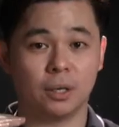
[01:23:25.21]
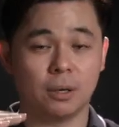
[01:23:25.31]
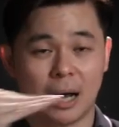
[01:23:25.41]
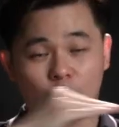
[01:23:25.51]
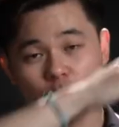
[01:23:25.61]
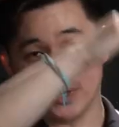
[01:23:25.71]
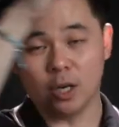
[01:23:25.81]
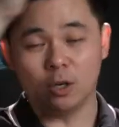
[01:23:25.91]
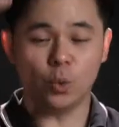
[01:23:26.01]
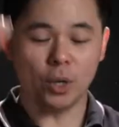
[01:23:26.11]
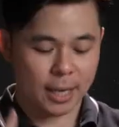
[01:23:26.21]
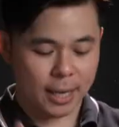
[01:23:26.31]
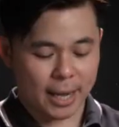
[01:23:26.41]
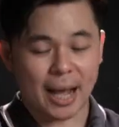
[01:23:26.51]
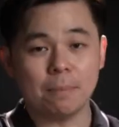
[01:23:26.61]
How to make it lower?
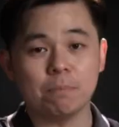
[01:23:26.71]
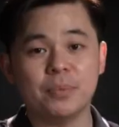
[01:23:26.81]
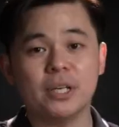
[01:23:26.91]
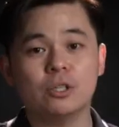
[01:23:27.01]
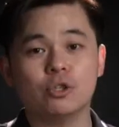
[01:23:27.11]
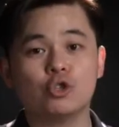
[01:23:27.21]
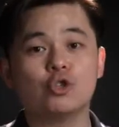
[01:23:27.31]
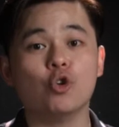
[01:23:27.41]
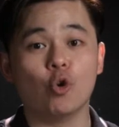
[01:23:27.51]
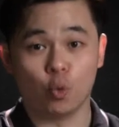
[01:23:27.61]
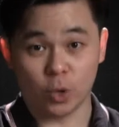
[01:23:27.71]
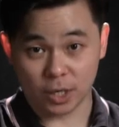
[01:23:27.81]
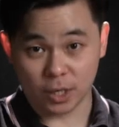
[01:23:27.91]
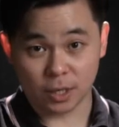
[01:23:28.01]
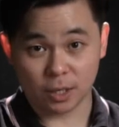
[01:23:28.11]
Heartbeat slower.
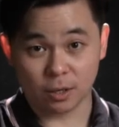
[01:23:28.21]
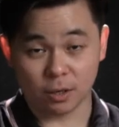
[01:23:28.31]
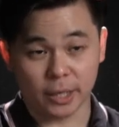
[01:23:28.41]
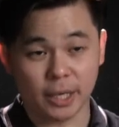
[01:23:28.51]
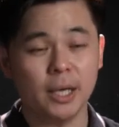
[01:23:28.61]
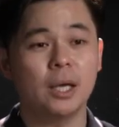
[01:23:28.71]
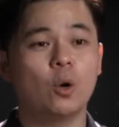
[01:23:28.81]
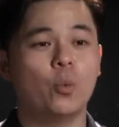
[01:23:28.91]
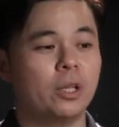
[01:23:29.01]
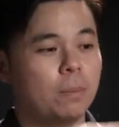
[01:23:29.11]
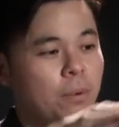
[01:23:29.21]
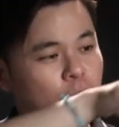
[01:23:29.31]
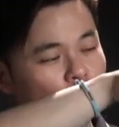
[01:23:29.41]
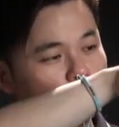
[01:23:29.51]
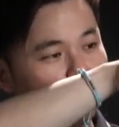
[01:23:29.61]
Okay, when the pressure
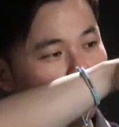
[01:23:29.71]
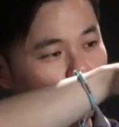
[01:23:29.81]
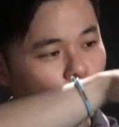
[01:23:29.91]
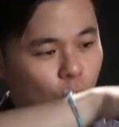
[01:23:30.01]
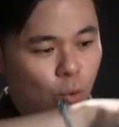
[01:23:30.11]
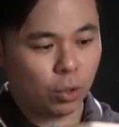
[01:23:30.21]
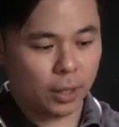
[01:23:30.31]
is too low,